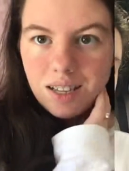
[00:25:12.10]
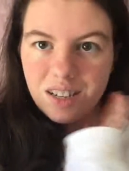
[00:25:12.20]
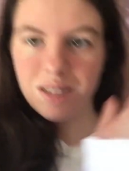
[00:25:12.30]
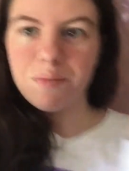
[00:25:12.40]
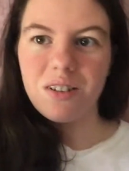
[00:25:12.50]

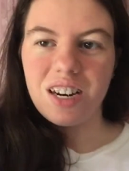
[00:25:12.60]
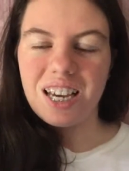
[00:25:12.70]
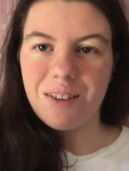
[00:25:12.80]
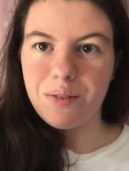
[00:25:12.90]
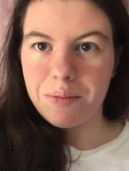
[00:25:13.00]
Good
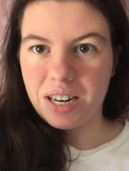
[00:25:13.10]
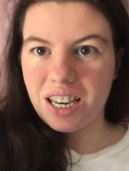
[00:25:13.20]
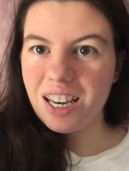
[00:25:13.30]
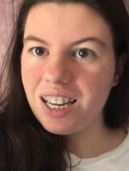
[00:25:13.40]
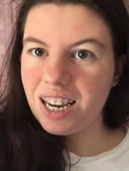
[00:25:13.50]
morning
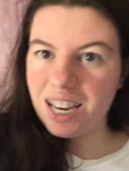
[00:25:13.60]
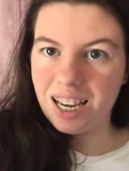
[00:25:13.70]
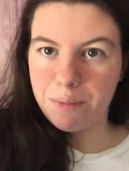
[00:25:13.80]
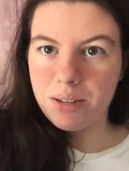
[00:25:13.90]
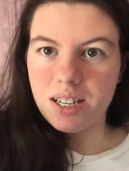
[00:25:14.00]
everybody and
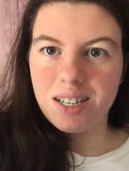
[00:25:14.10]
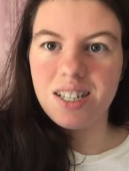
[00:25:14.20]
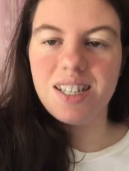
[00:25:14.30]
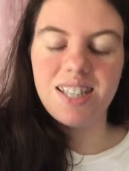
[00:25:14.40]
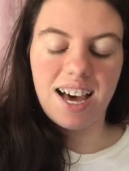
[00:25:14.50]
happy
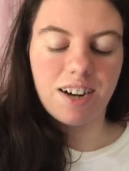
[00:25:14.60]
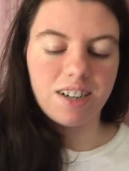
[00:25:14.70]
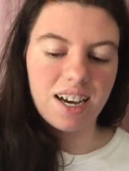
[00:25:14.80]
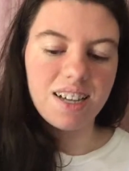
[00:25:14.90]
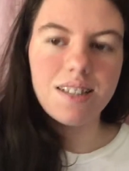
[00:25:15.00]

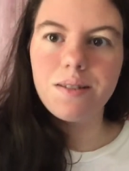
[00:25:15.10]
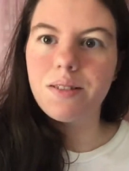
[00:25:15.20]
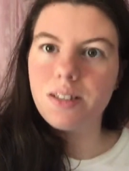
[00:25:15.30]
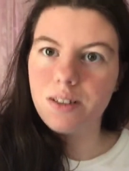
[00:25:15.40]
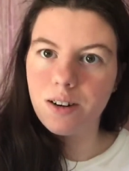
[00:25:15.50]
Saturday. So
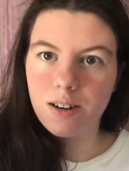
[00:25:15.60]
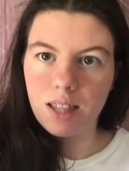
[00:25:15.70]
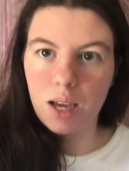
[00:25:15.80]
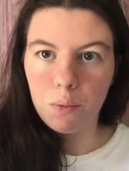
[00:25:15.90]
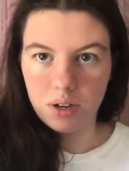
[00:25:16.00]
it's
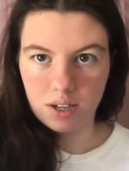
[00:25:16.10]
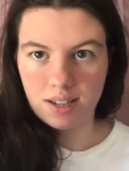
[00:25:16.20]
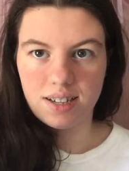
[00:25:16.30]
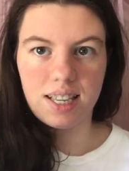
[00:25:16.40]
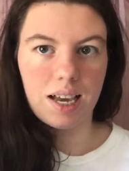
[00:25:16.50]
currently 1
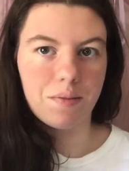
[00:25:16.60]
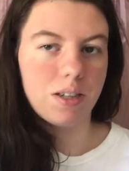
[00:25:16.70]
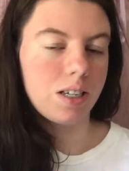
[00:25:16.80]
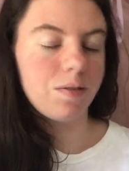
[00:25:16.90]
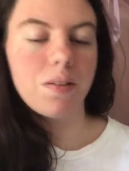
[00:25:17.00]
o'clock in the
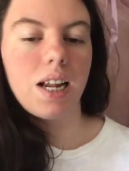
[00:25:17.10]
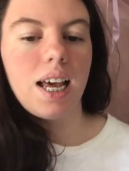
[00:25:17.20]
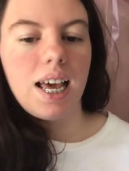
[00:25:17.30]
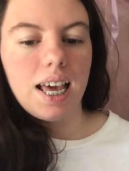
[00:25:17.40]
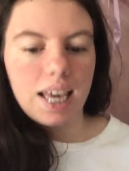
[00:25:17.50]
afternoon
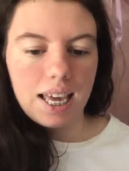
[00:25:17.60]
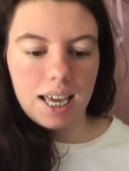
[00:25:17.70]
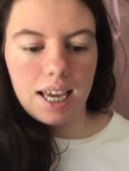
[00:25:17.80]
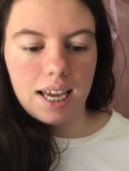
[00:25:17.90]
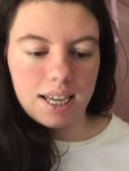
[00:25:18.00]

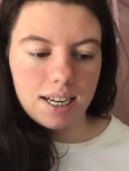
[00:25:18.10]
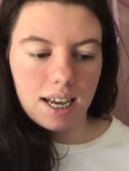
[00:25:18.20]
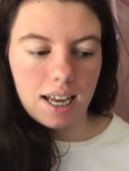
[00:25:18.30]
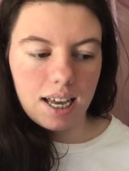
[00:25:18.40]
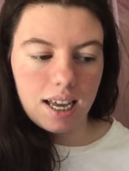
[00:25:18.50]
and
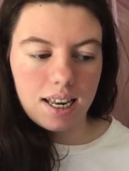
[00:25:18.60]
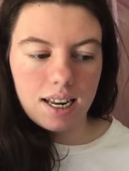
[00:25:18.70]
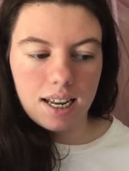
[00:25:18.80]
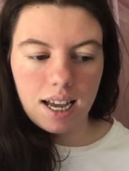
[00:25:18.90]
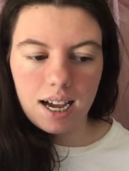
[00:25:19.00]
it
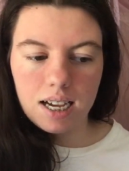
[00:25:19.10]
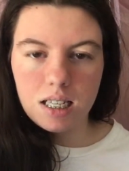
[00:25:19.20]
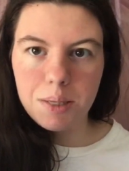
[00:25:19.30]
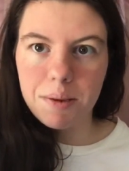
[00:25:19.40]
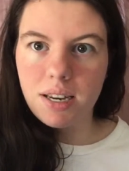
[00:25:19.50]
has
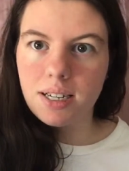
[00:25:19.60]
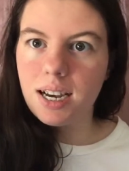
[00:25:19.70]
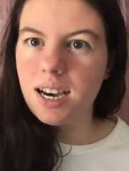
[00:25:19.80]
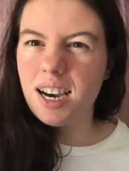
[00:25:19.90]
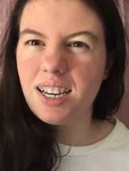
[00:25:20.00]
been
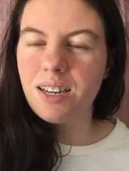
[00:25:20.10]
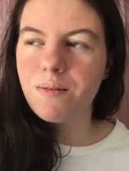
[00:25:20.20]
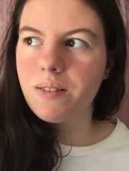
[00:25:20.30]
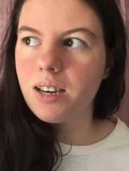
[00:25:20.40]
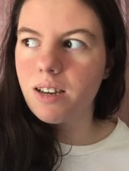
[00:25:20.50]
kind
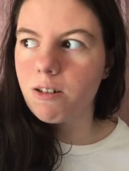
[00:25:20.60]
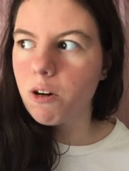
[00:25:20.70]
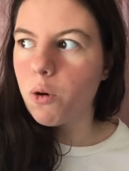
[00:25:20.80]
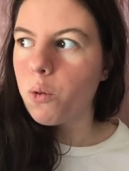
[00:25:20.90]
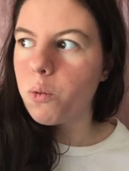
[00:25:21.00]
of a
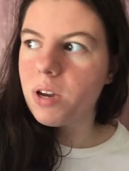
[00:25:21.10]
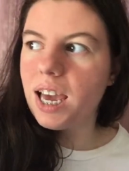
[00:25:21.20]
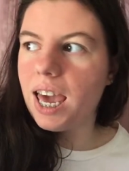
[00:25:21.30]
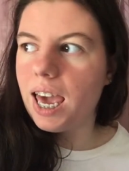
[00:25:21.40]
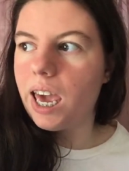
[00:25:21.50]

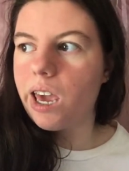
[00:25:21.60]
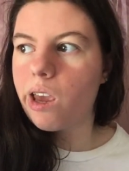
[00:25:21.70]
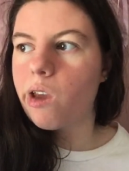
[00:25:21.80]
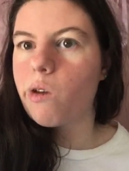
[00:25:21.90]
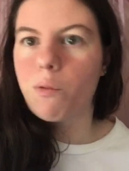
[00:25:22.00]

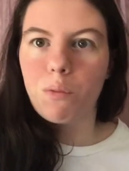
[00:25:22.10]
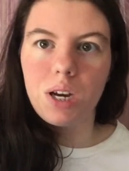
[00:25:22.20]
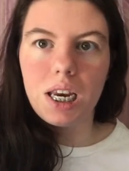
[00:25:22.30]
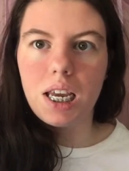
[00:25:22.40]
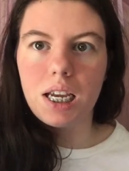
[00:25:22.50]
okay
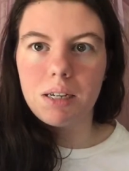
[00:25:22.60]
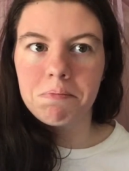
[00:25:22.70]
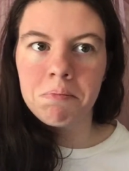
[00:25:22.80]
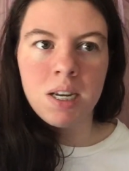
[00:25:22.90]
reading,